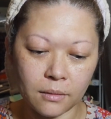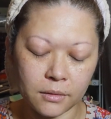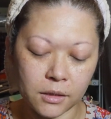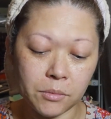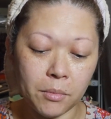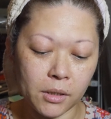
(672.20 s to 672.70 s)

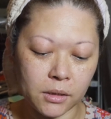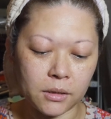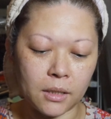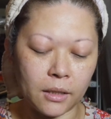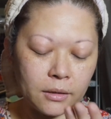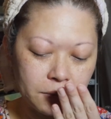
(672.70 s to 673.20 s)
The smell is
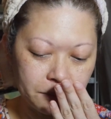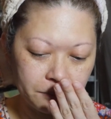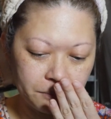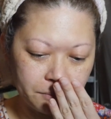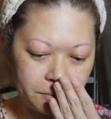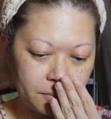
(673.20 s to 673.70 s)
nice.
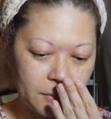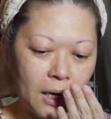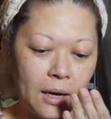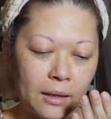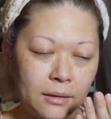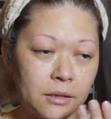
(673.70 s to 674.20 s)
I
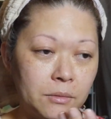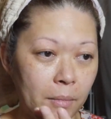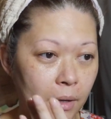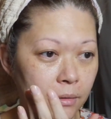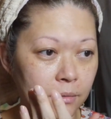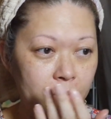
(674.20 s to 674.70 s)
like the
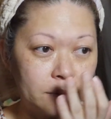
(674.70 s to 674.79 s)
smell.